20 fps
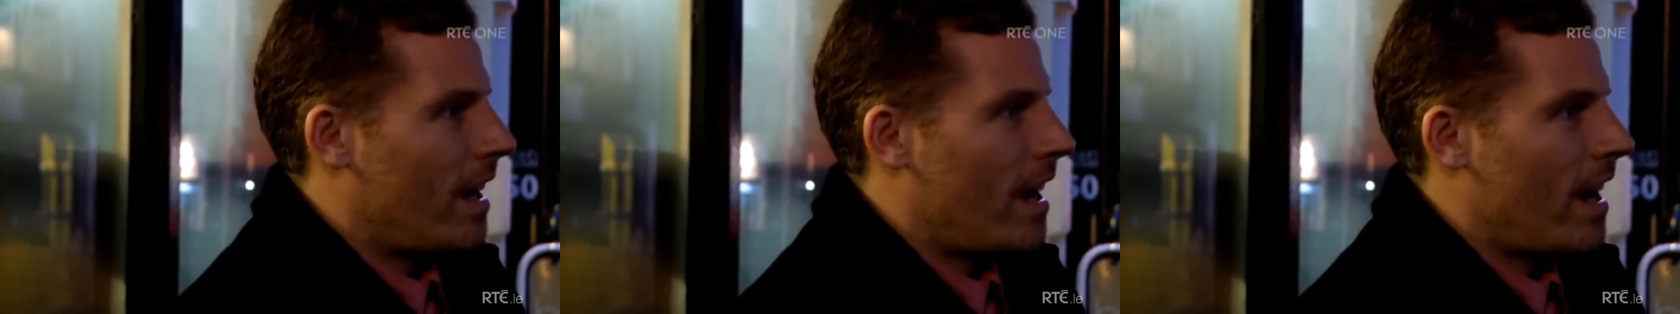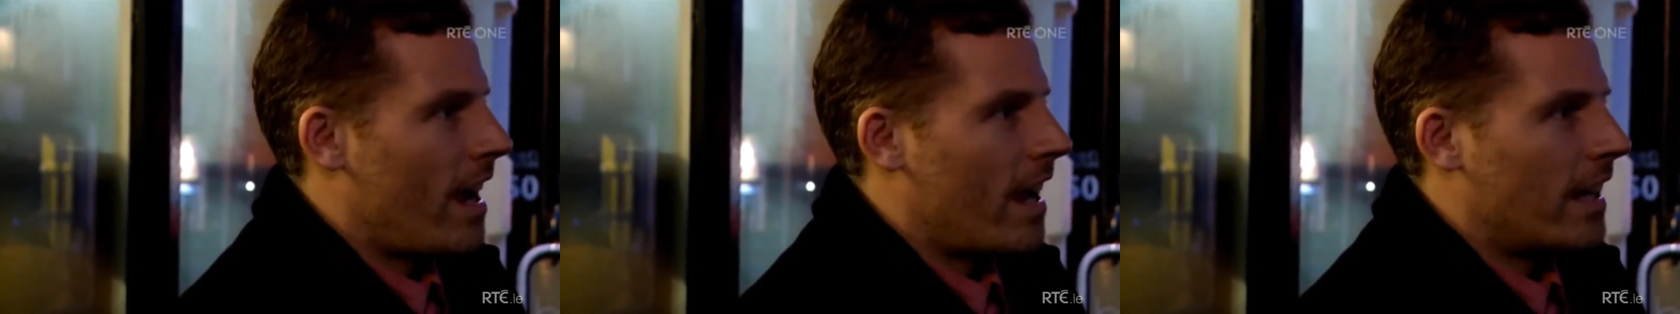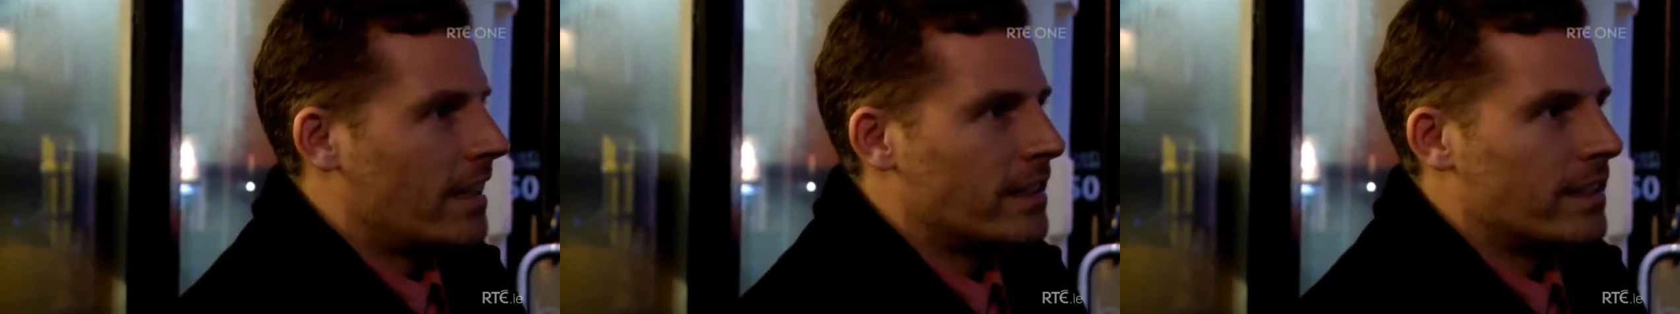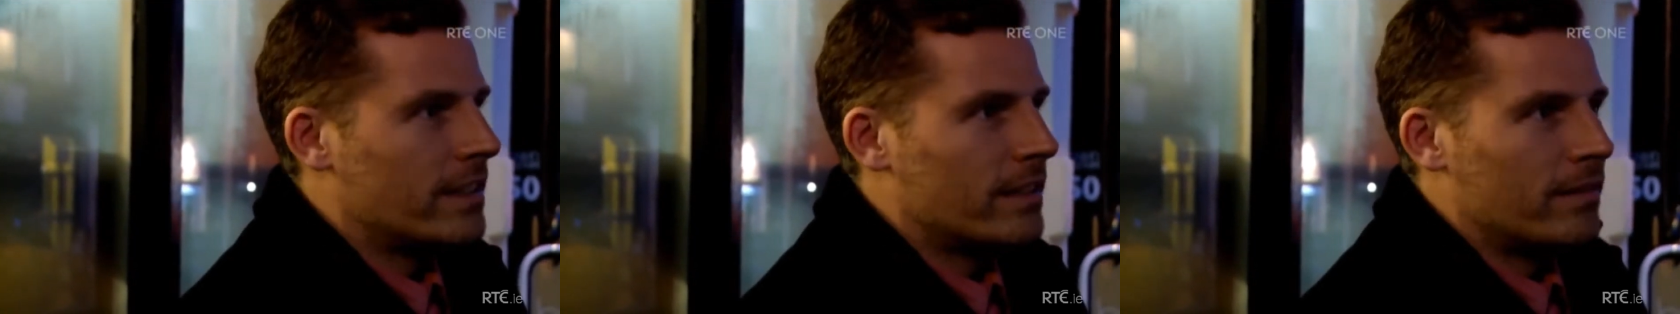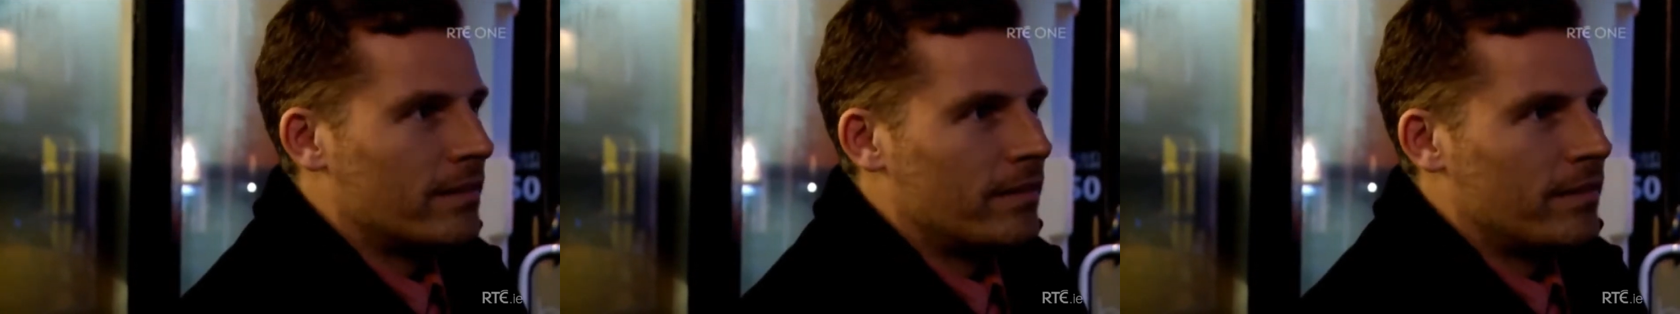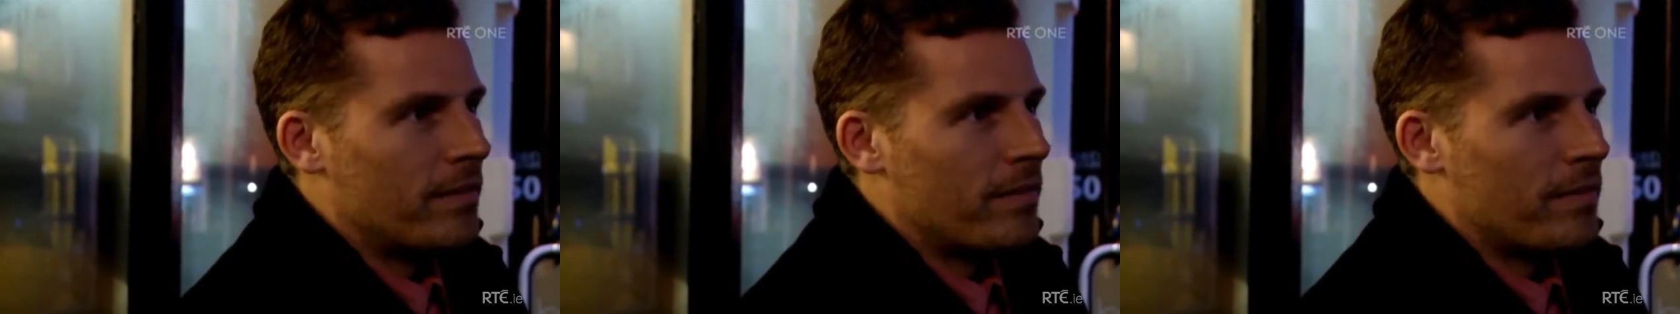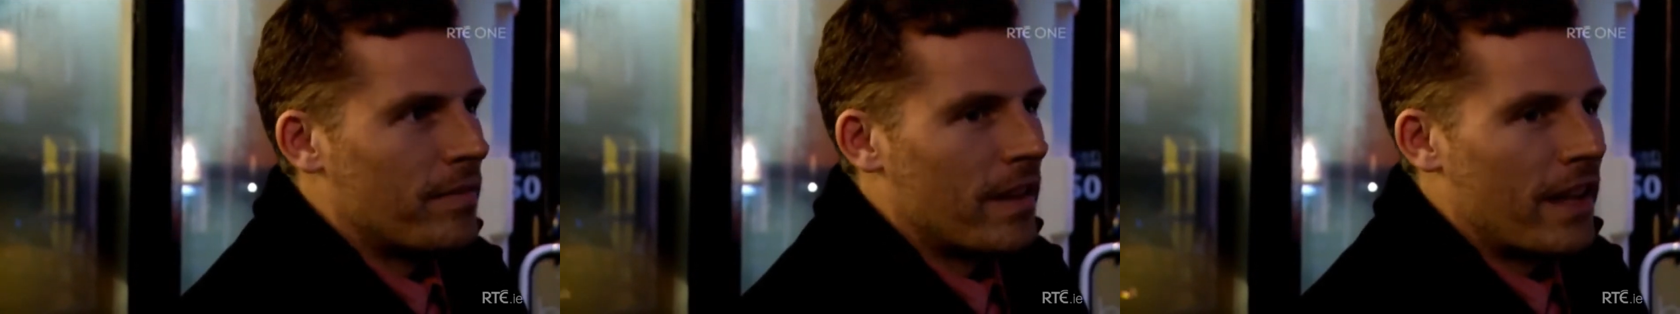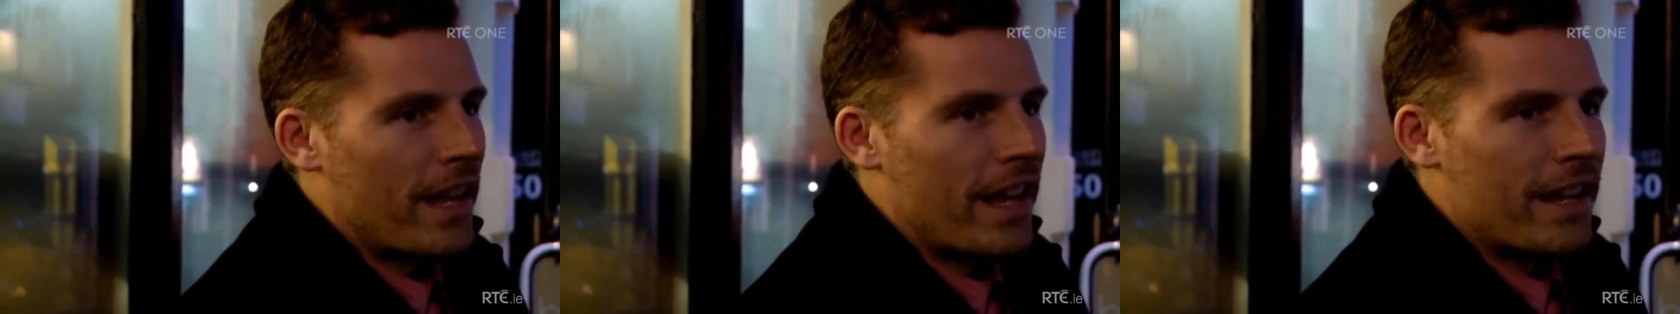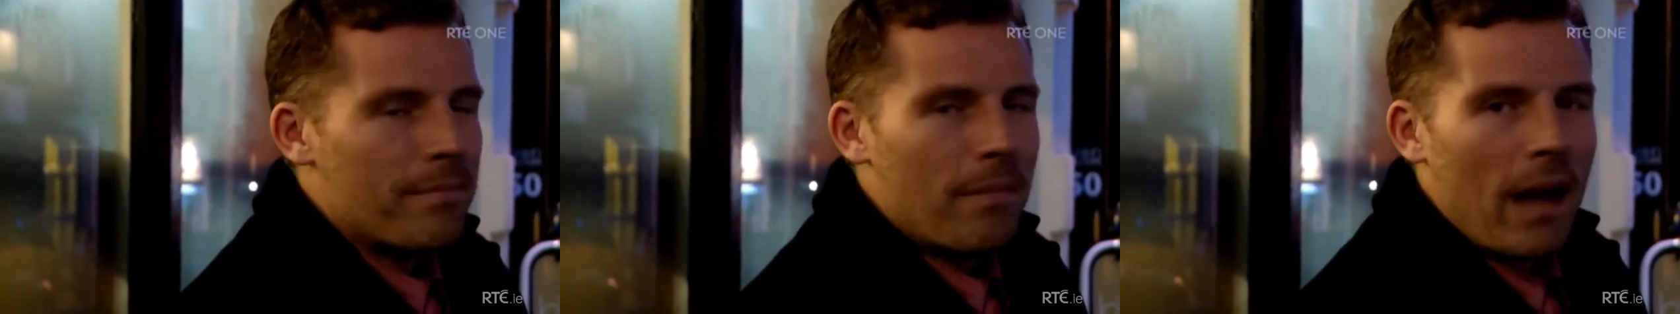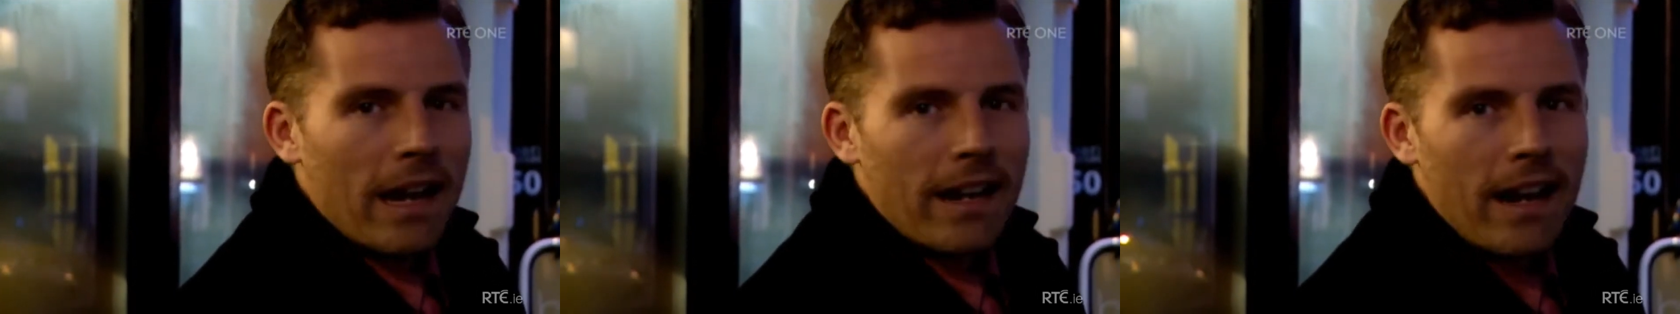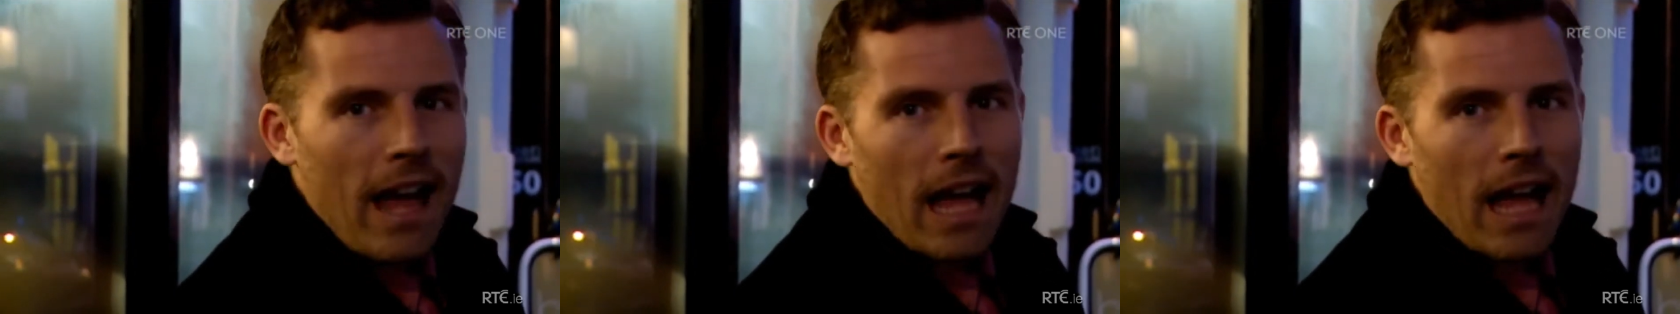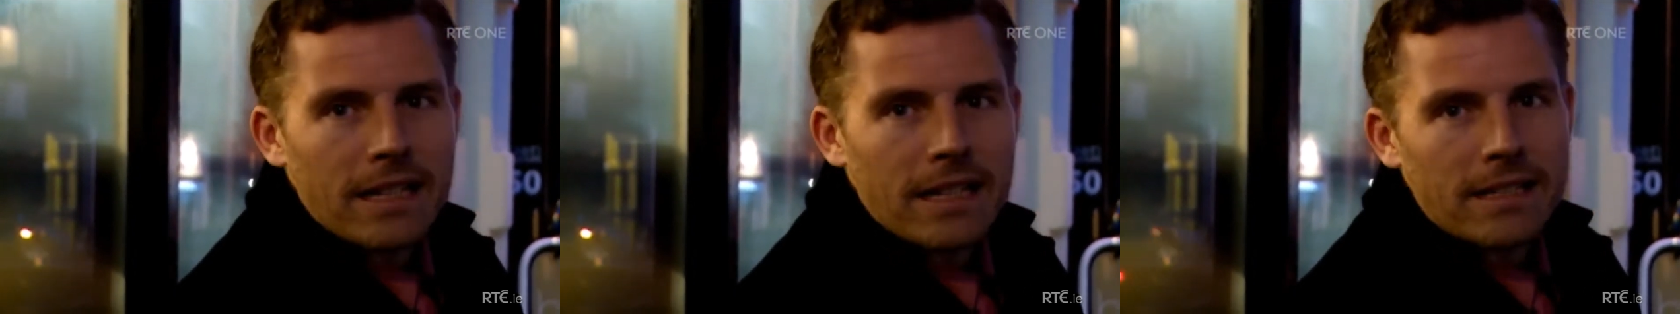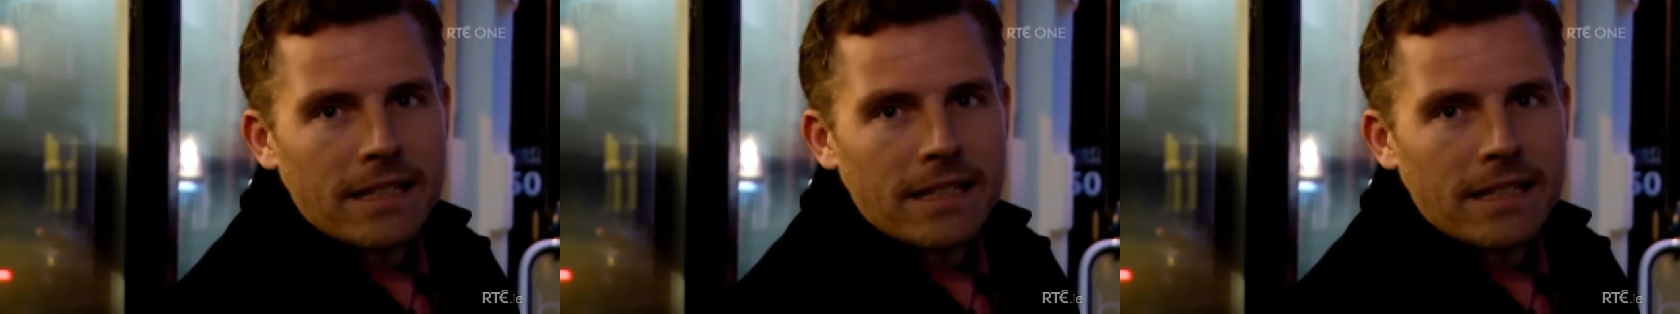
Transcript: And in my not